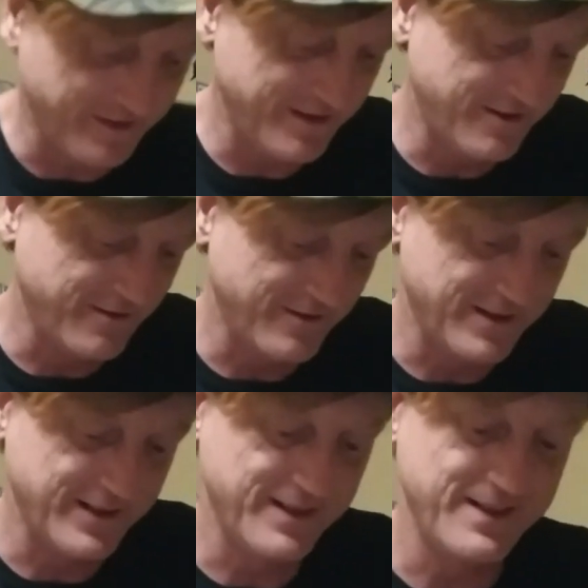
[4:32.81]

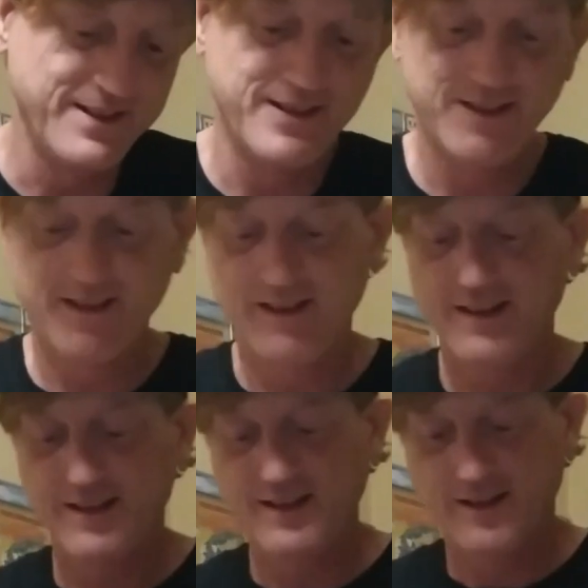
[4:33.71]
Alright.
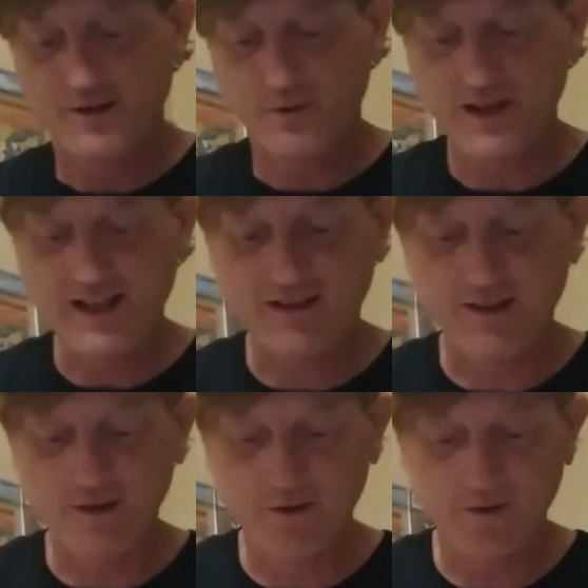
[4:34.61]
We got
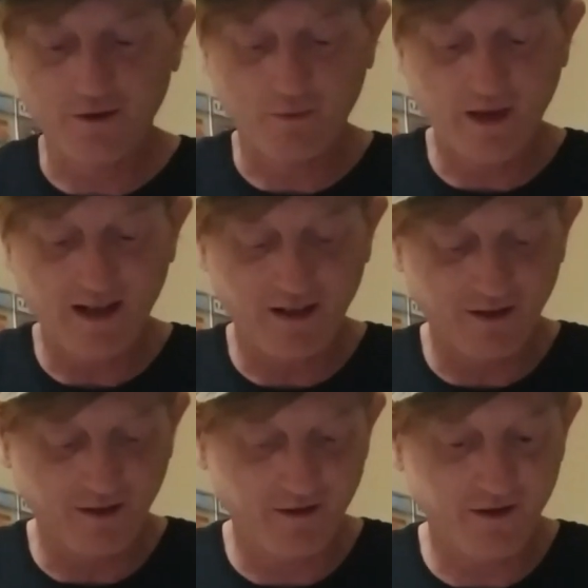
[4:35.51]
the the
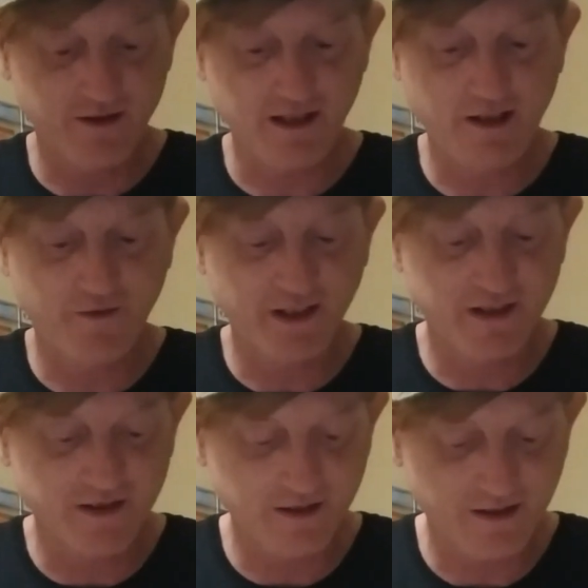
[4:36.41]
regulars,
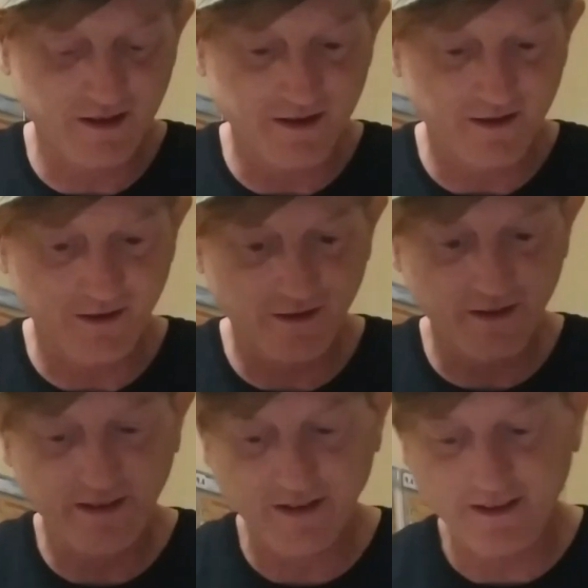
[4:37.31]
obviously, or at
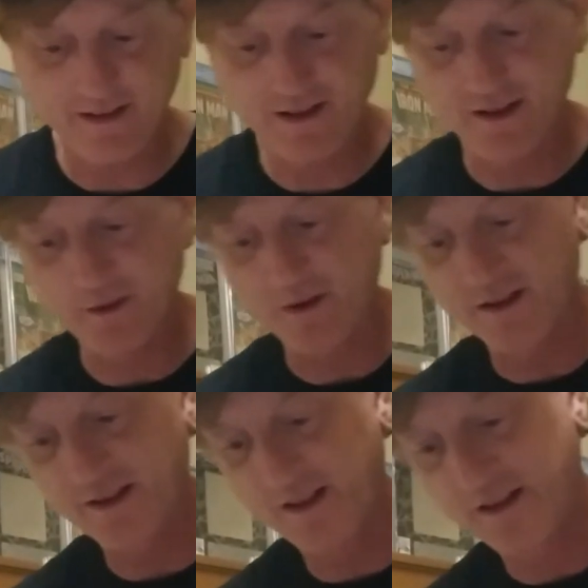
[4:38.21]
least they said they were
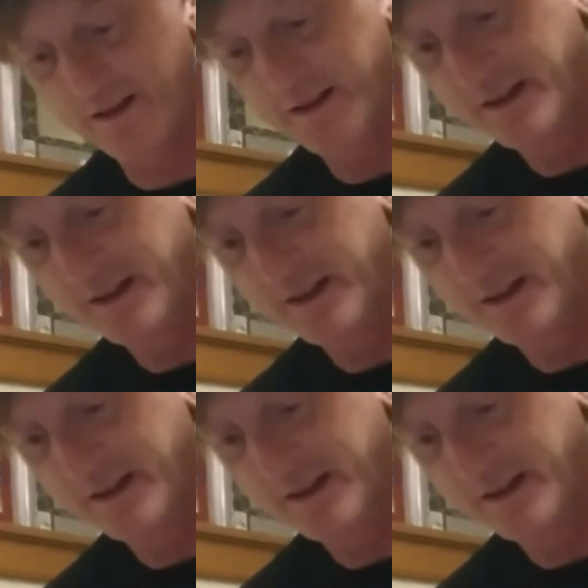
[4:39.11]
in here.